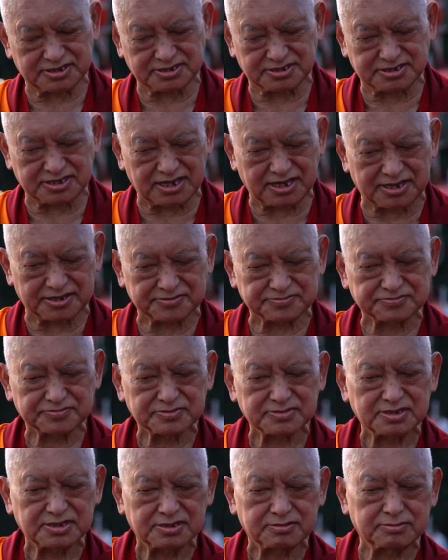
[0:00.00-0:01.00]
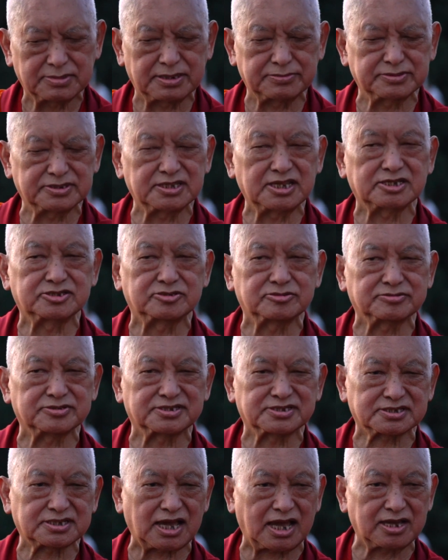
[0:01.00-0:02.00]
say. Maybe nature,
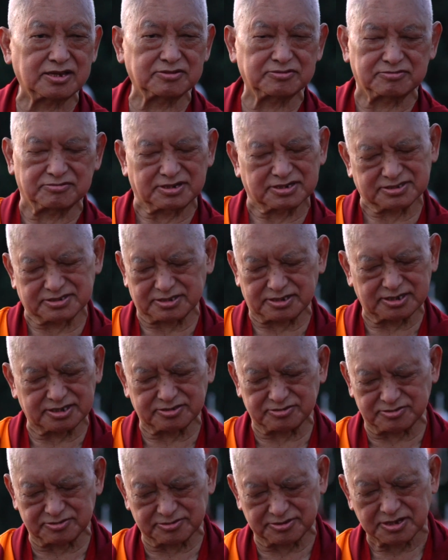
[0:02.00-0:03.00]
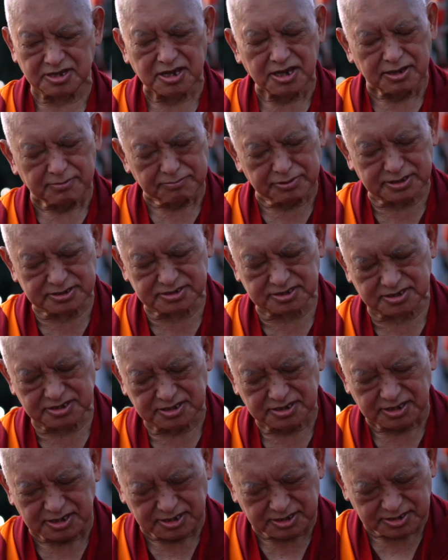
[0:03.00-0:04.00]
sky, or water, I don't know. But uh,
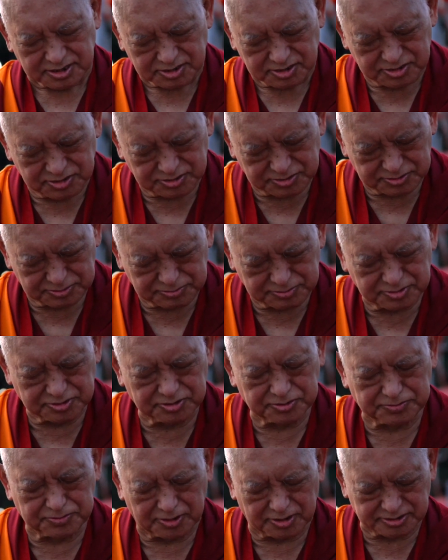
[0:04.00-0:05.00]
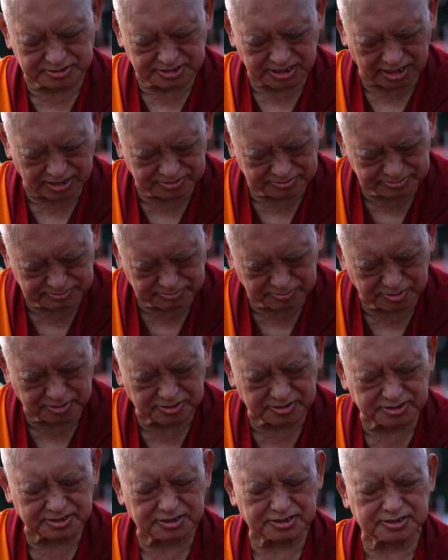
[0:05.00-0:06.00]
you, you bow down
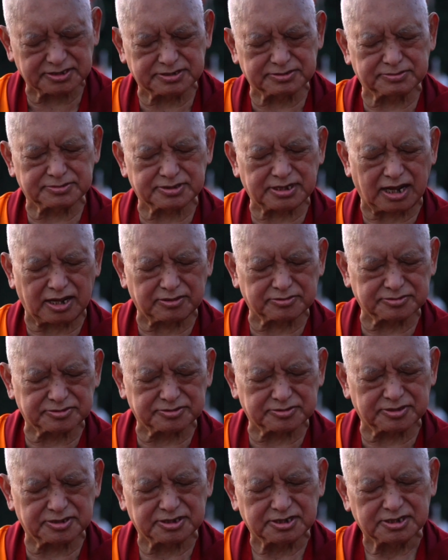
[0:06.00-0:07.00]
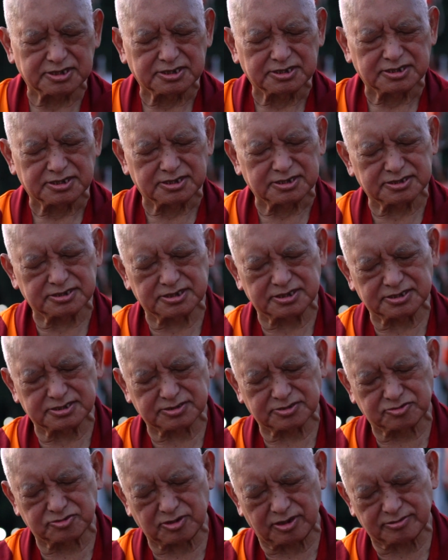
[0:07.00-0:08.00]
morning, you bow down to uh,
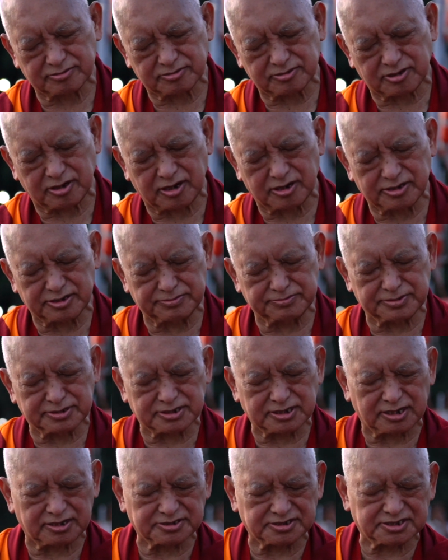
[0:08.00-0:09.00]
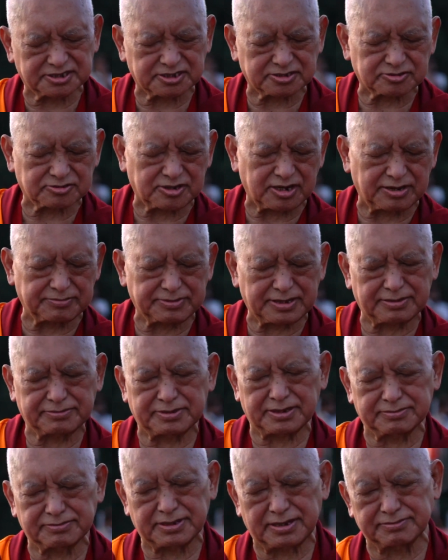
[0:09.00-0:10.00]
twelve o'clock, you bow down six o'clock, blah,
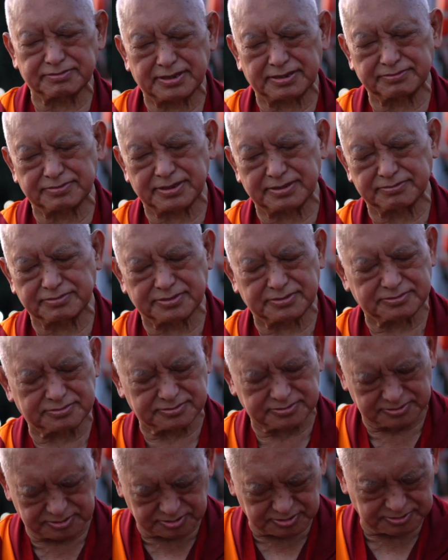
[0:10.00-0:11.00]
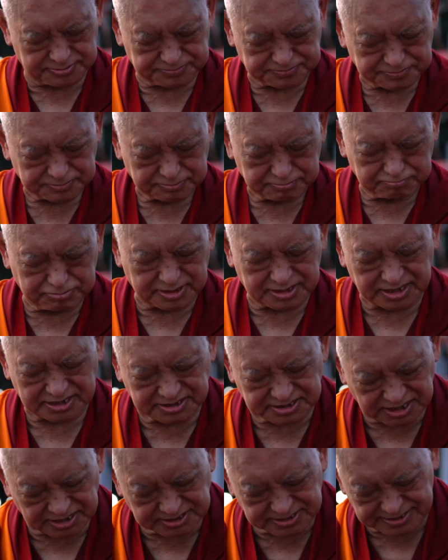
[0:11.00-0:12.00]
blah, blah, blah, blah, blah. But the
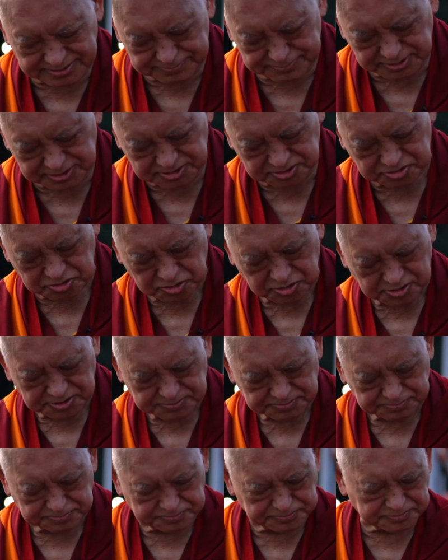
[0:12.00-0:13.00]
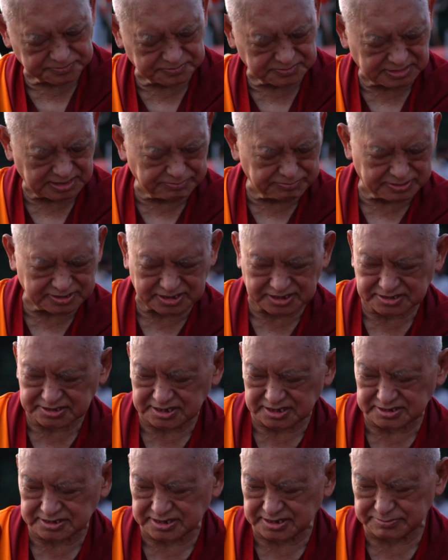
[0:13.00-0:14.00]
sentient beings, mm, but the
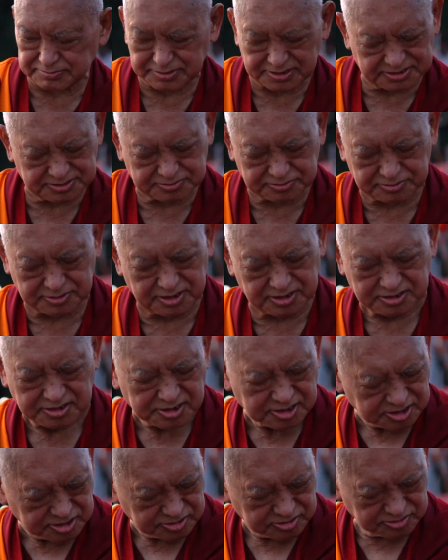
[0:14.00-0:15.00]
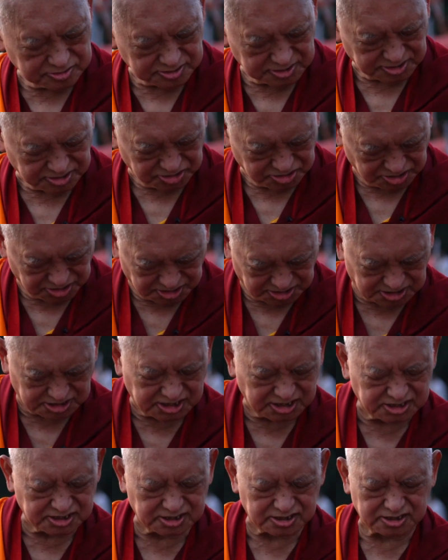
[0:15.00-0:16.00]
sentient beings, well, you
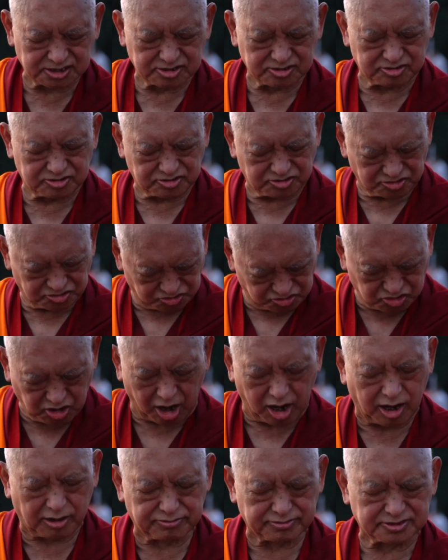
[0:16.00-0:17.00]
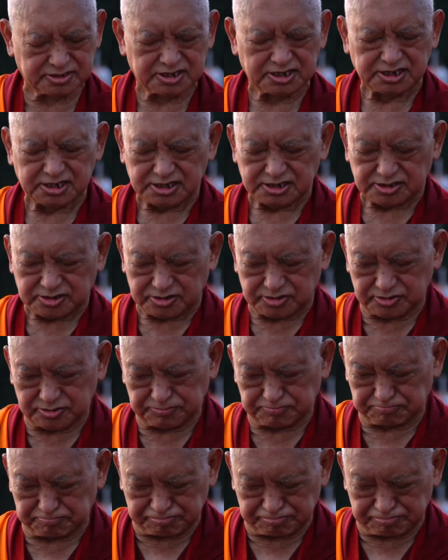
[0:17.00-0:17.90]
kill, you chop, you,